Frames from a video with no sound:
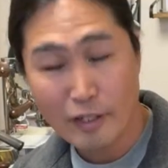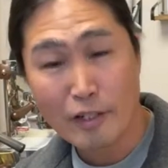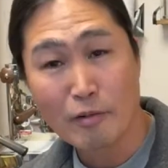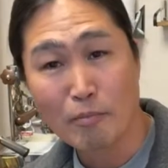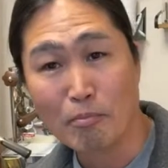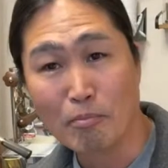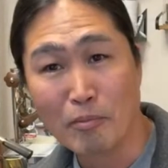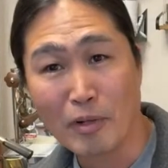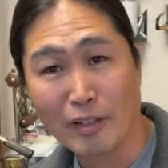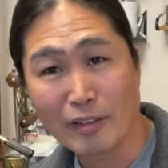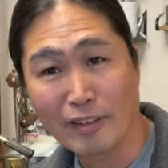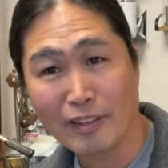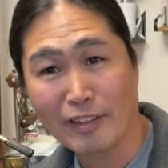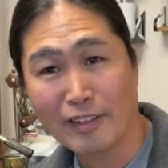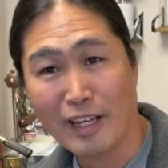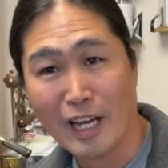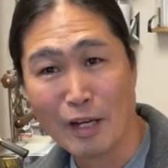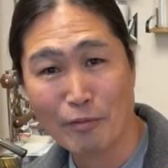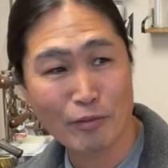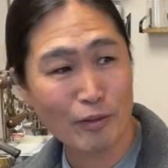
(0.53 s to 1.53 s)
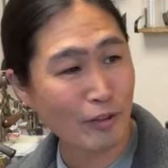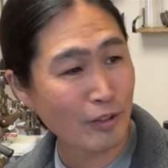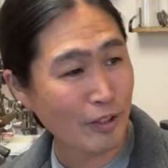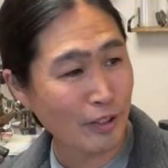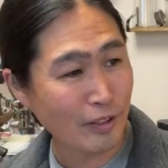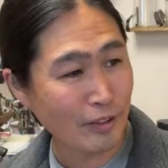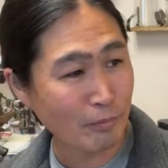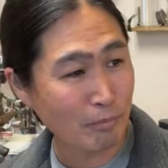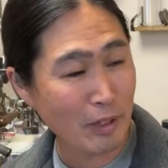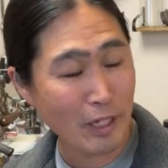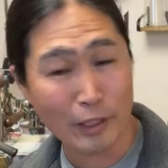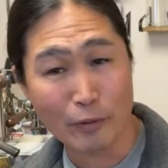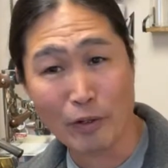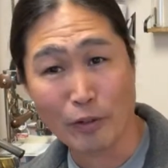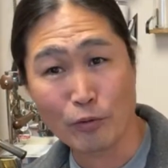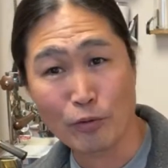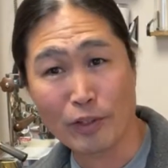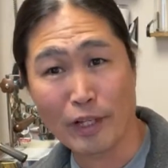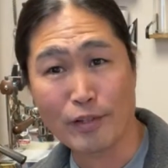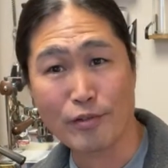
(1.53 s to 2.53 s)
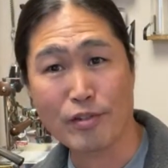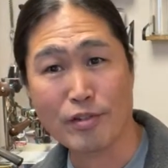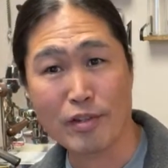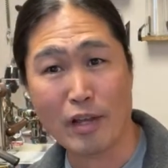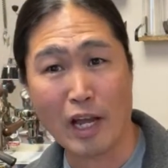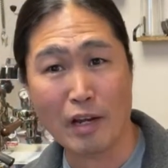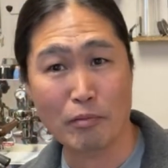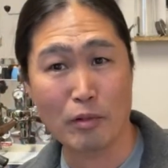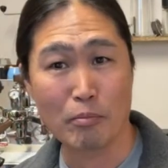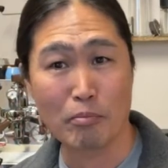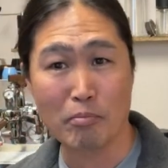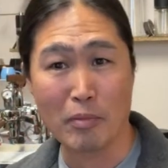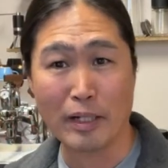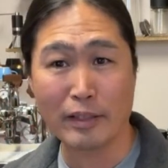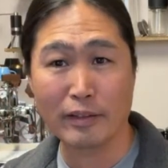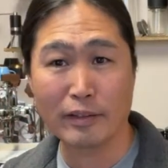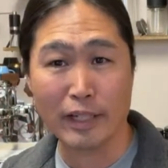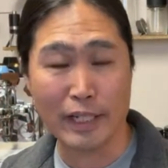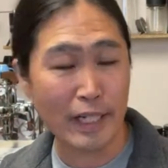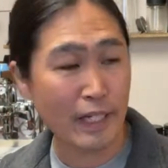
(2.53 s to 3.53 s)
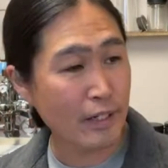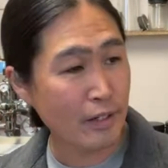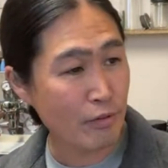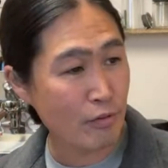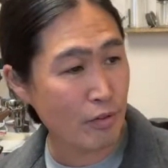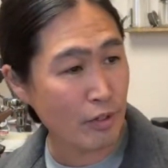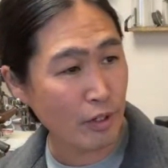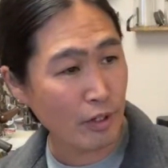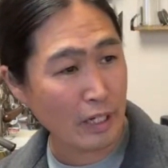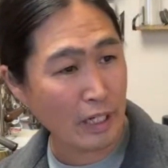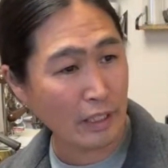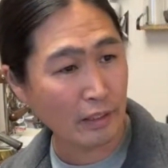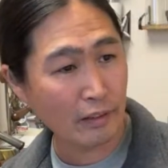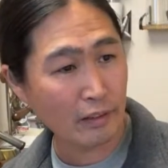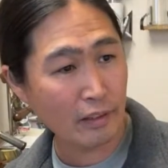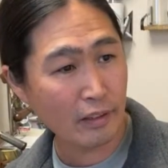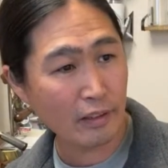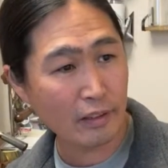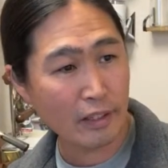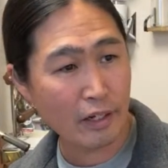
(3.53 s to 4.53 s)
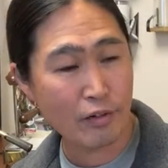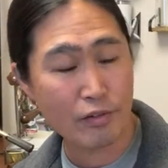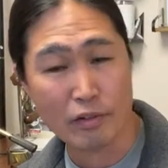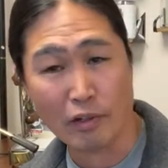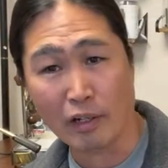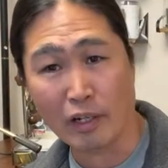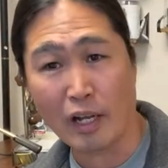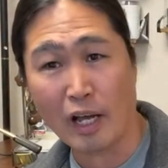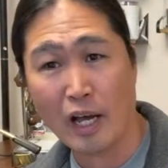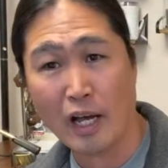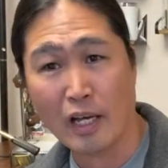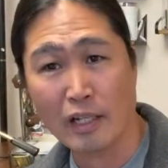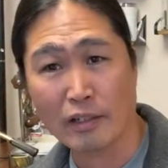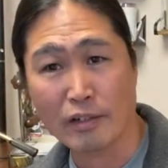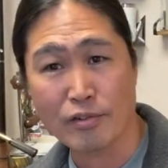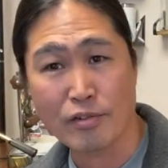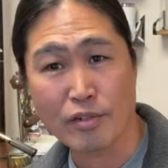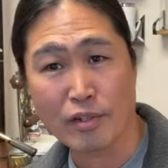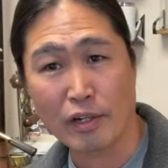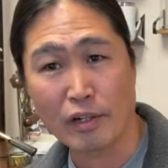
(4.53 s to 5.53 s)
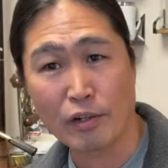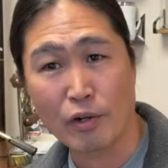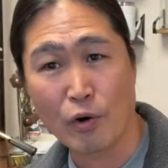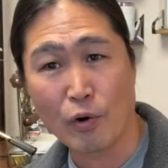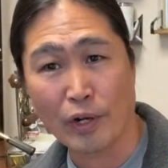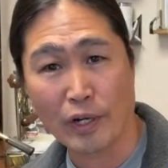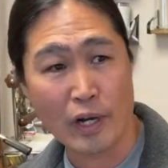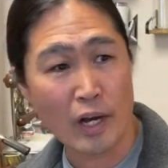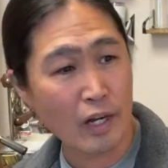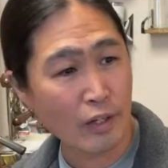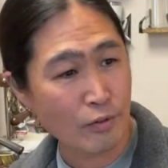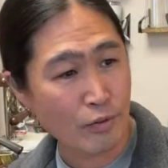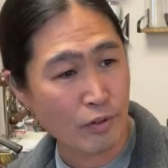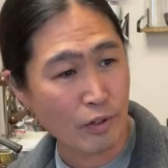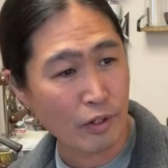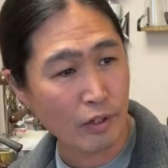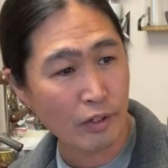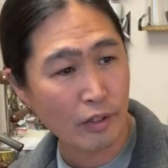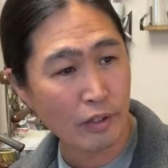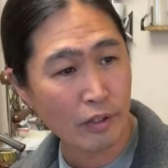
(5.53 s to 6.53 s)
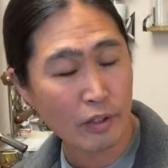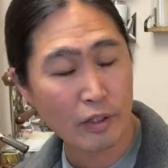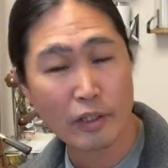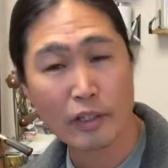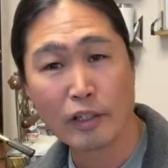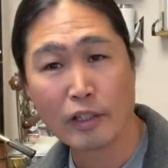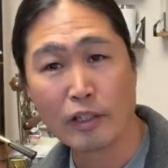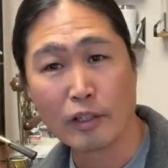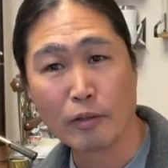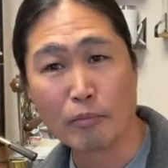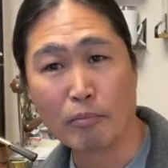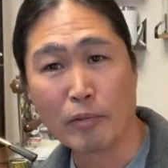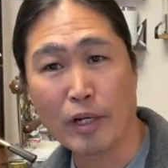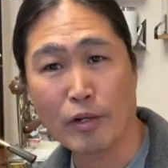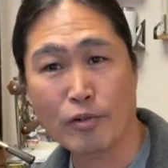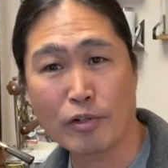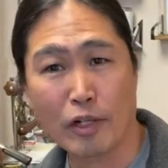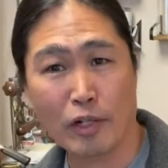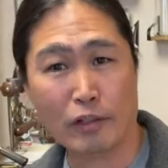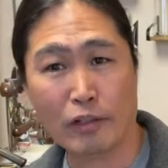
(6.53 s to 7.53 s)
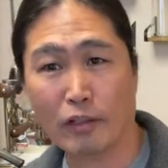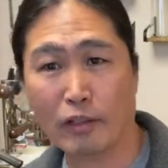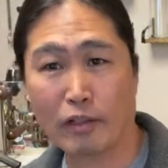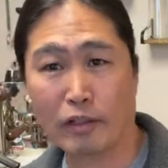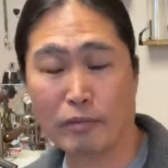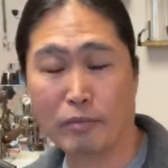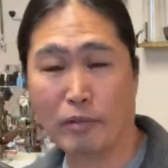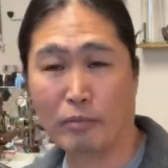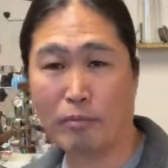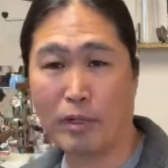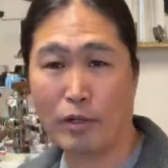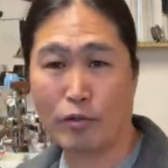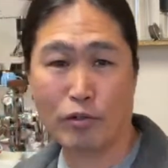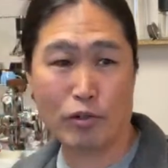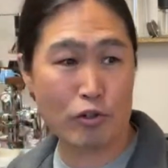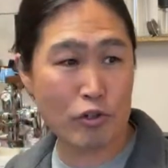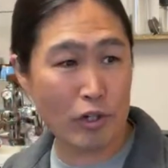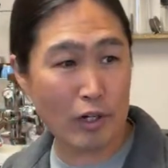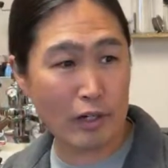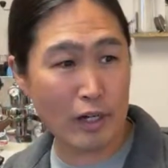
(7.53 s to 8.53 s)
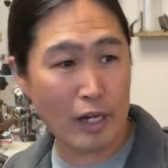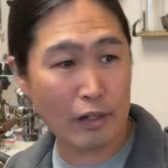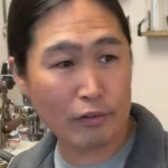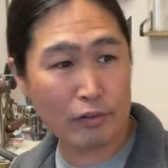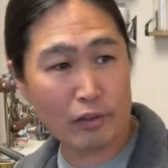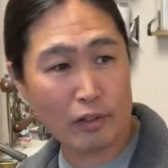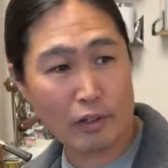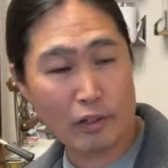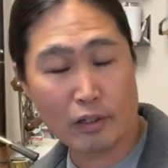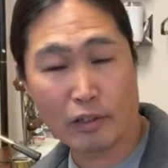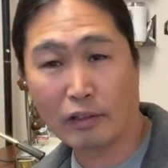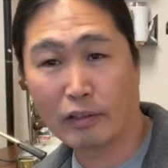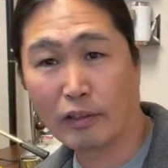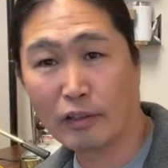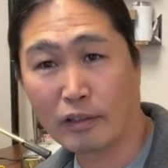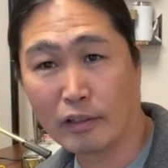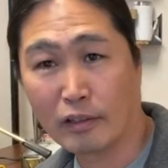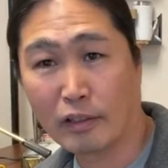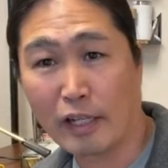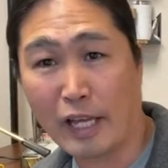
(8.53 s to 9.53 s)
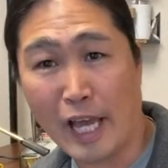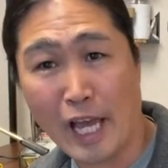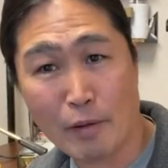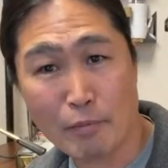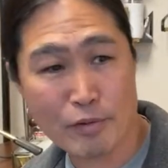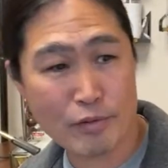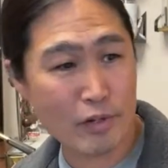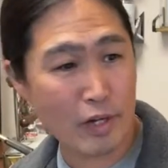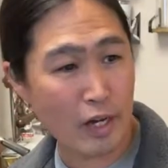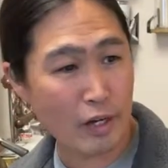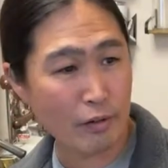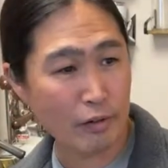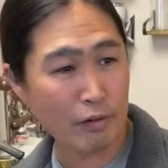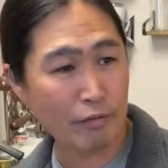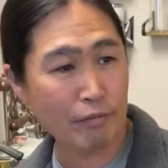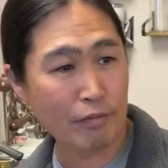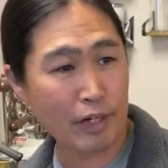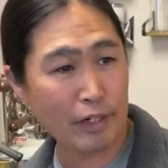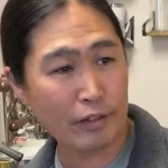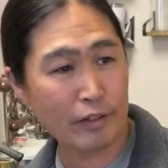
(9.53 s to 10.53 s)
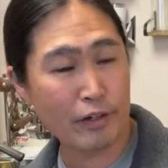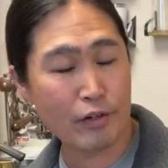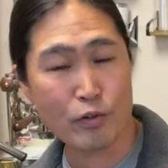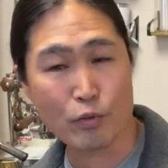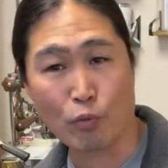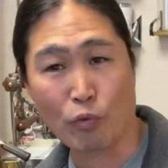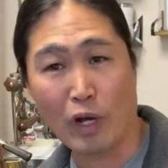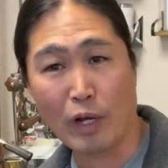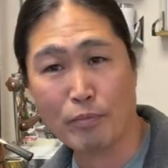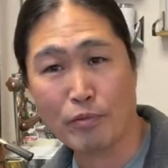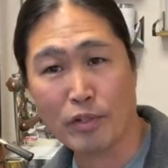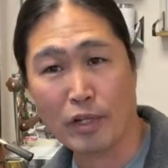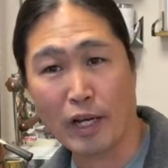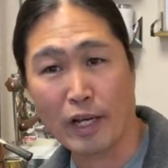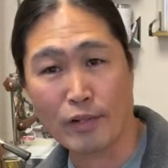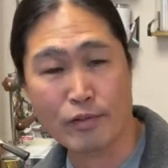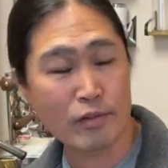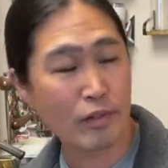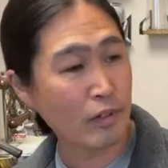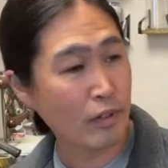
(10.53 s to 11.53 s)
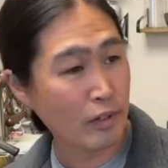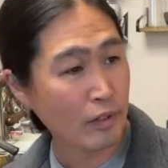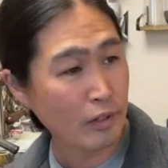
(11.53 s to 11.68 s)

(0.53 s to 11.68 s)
Monday afternoon. By the way, today's Cyber Monday, so I think there's a lot of sale going on. So make sure to make sure to check out the Amazon or various websites.